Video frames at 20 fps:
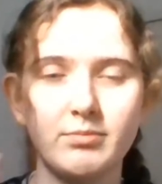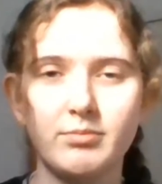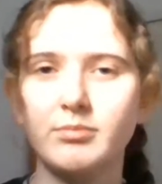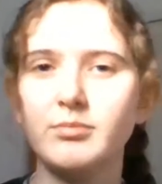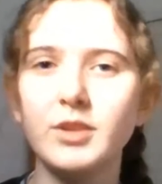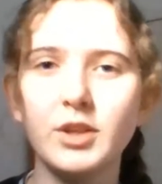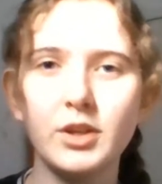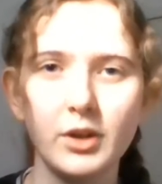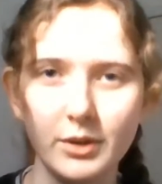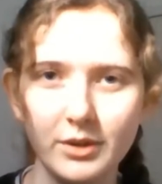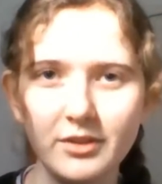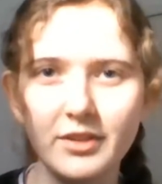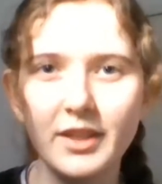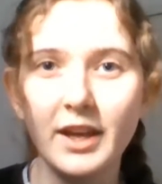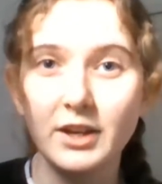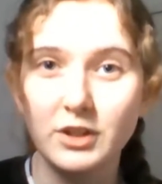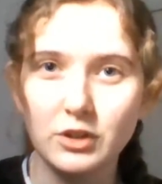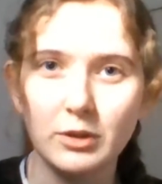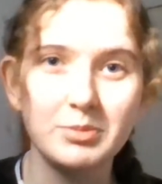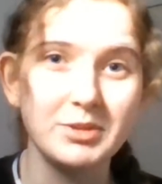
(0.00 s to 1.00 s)
you know, it's their
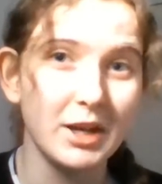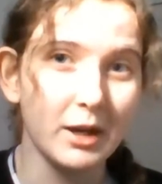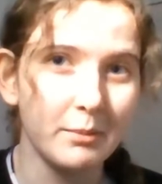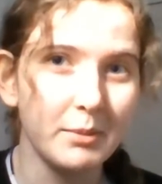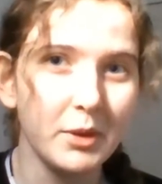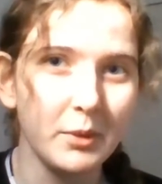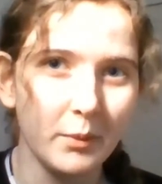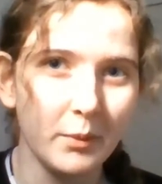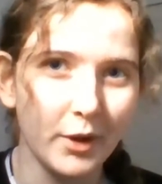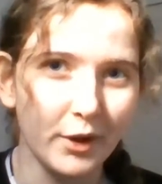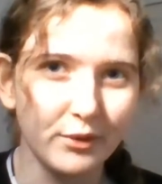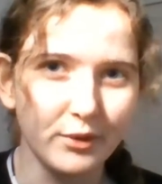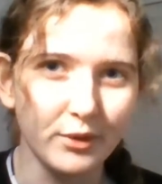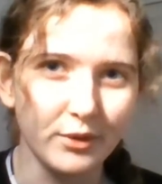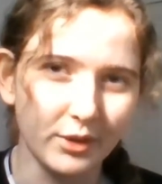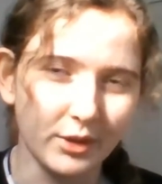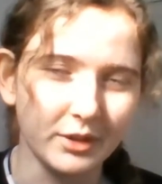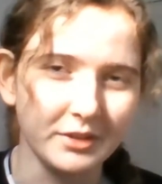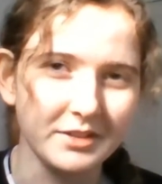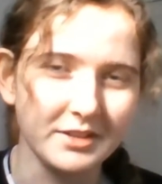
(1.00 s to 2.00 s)
job to help you work through the
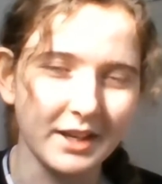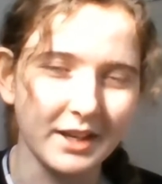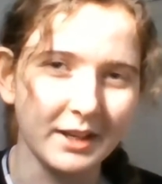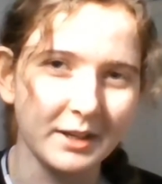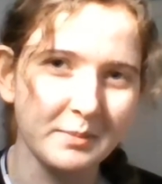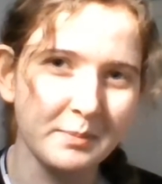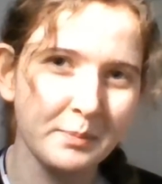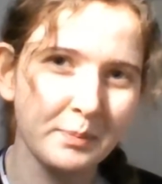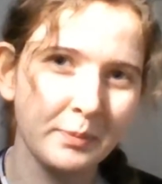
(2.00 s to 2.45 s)
content.